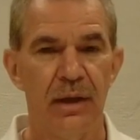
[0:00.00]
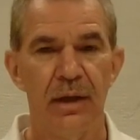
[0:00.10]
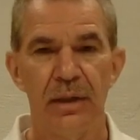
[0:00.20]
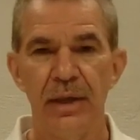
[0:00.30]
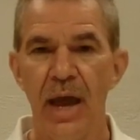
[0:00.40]

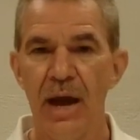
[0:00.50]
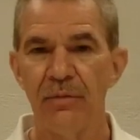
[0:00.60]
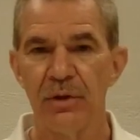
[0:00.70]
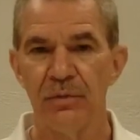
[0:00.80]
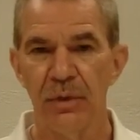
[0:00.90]
The
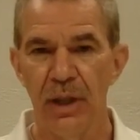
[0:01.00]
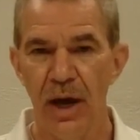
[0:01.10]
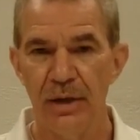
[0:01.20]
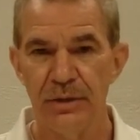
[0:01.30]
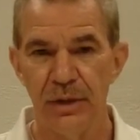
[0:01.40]
average
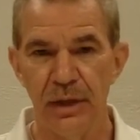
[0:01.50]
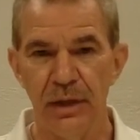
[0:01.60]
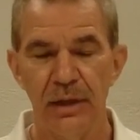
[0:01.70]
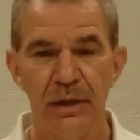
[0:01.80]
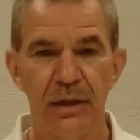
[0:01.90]
velocity
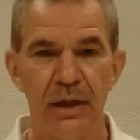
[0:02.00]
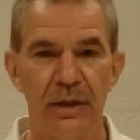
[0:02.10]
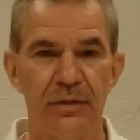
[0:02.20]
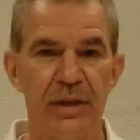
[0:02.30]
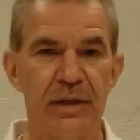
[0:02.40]

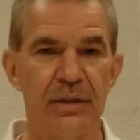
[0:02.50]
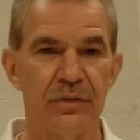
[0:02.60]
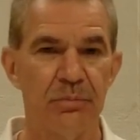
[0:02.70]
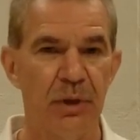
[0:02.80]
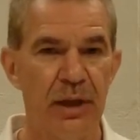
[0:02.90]
is the
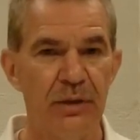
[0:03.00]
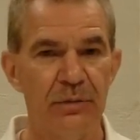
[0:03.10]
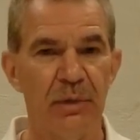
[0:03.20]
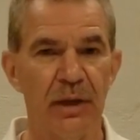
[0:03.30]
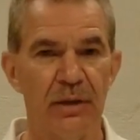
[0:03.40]

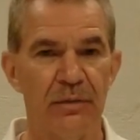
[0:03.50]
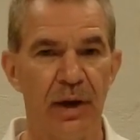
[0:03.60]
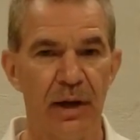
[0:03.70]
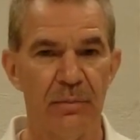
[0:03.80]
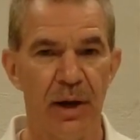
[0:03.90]
displacement
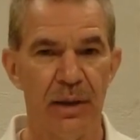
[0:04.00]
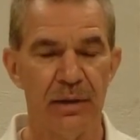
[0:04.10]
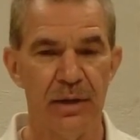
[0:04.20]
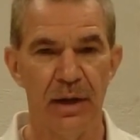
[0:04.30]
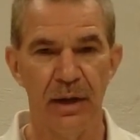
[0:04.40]
divided by the
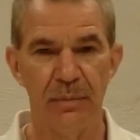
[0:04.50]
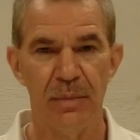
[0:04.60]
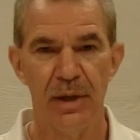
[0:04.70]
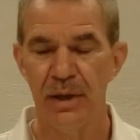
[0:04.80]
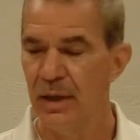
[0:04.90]
time.
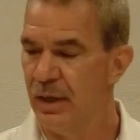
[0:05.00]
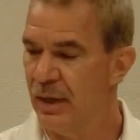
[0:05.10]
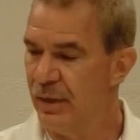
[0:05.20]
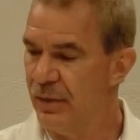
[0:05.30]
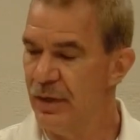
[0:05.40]

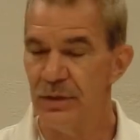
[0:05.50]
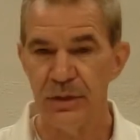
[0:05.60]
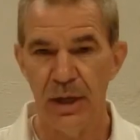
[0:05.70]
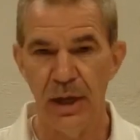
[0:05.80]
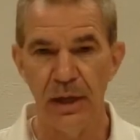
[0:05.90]
In this
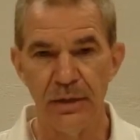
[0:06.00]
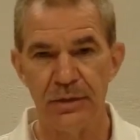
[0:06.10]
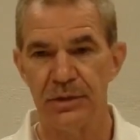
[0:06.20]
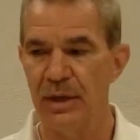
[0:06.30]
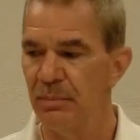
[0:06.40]
case,
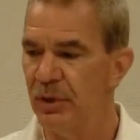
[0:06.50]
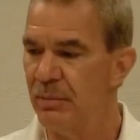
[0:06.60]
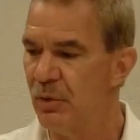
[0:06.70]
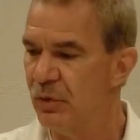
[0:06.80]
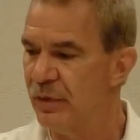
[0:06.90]
simply
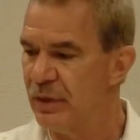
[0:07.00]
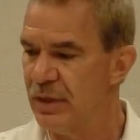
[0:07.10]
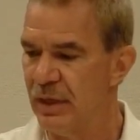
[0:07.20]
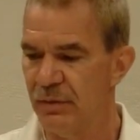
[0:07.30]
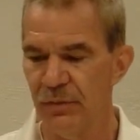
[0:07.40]
moving
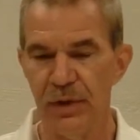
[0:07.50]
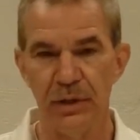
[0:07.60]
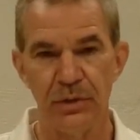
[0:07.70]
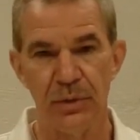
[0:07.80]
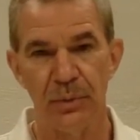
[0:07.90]
10 feet
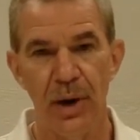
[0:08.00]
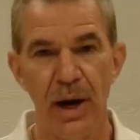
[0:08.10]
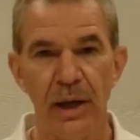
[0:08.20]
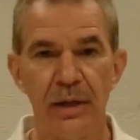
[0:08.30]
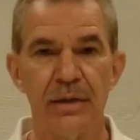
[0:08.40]
to the
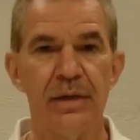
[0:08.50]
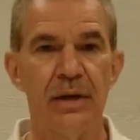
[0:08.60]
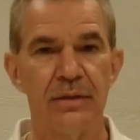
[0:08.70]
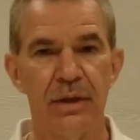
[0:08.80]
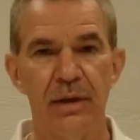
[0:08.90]
right
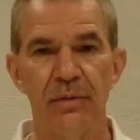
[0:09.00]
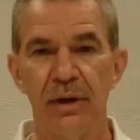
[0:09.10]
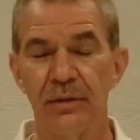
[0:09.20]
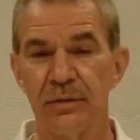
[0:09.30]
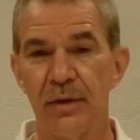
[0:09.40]
does give
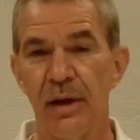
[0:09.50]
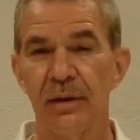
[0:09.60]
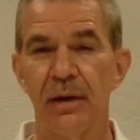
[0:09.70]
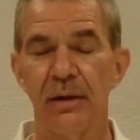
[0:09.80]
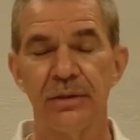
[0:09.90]
us
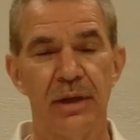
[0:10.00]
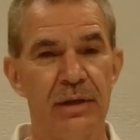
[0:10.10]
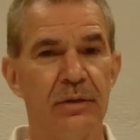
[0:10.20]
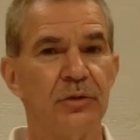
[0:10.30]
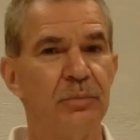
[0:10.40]
a
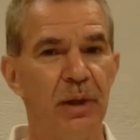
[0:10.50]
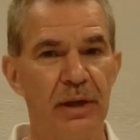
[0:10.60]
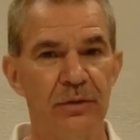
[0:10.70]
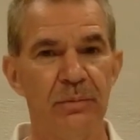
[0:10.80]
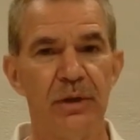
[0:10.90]

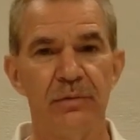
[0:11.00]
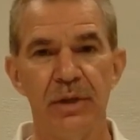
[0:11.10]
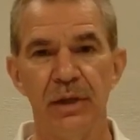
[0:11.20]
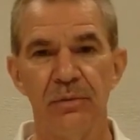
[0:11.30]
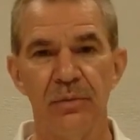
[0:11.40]
displacement of
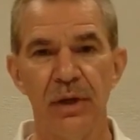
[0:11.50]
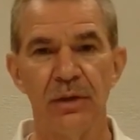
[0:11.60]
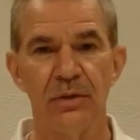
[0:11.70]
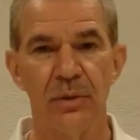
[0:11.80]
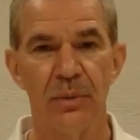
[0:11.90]
10 feet
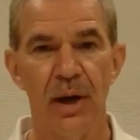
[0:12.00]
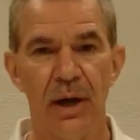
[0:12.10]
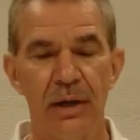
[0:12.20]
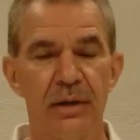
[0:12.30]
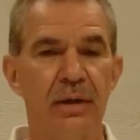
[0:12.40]
to the right